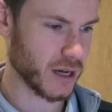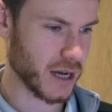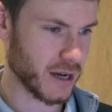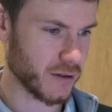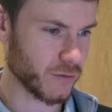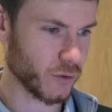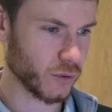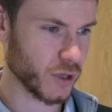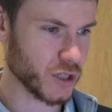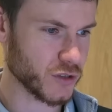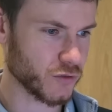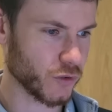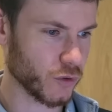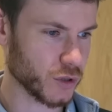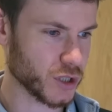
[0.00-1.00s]
out of all those
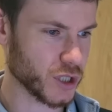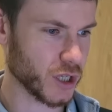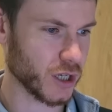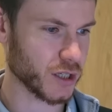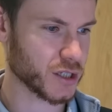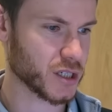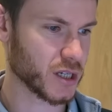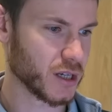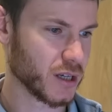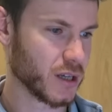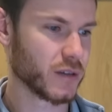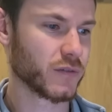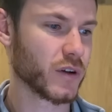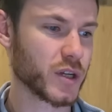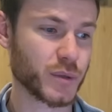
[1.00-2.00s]
4 shots,
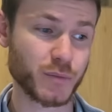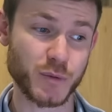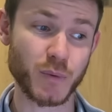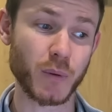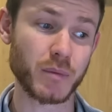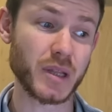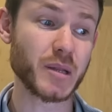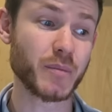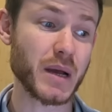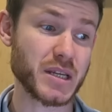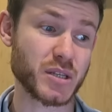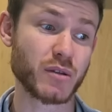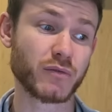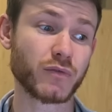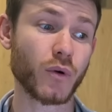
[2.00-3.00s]
first one was probably the
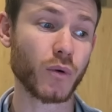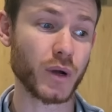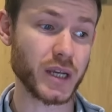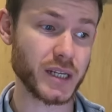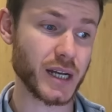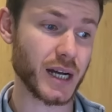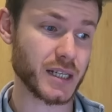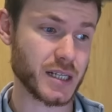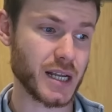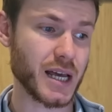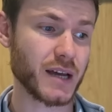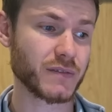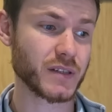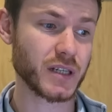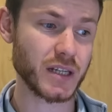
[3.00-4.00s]
best at 14 yards
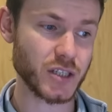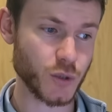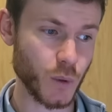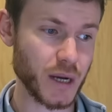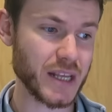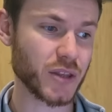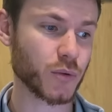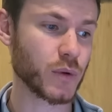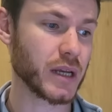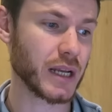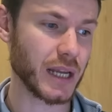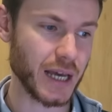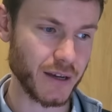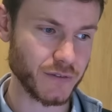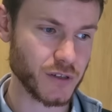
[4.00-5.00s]
left, and then 23
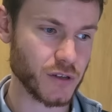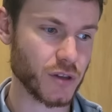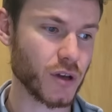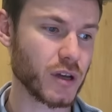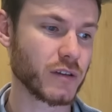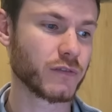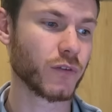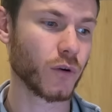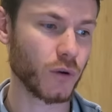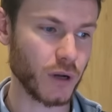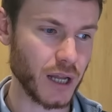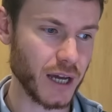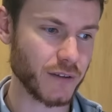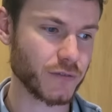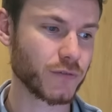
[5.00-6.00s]
left, 34
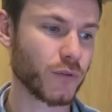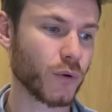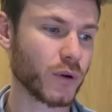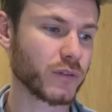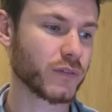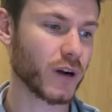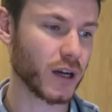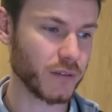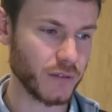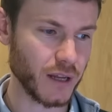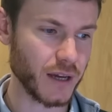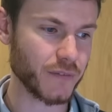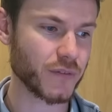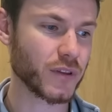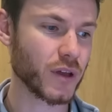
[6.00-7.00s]
left, 45
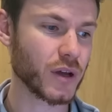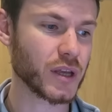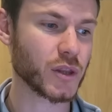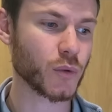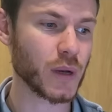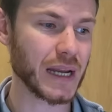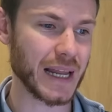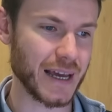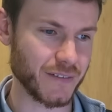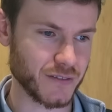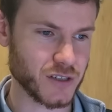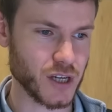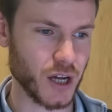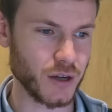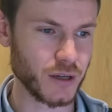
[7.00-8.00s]
left, 33 left.
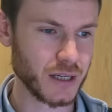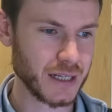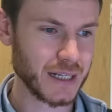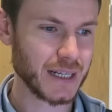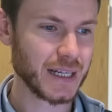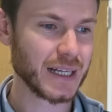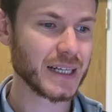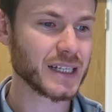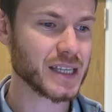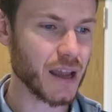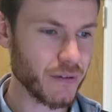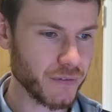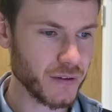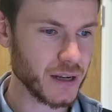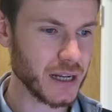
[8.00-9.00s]
So
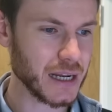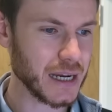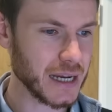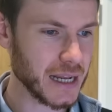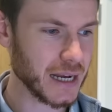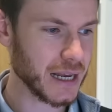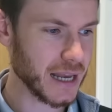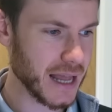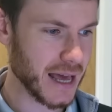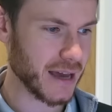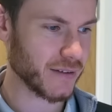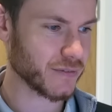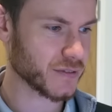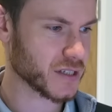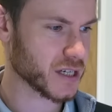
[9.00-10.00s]
definitely left.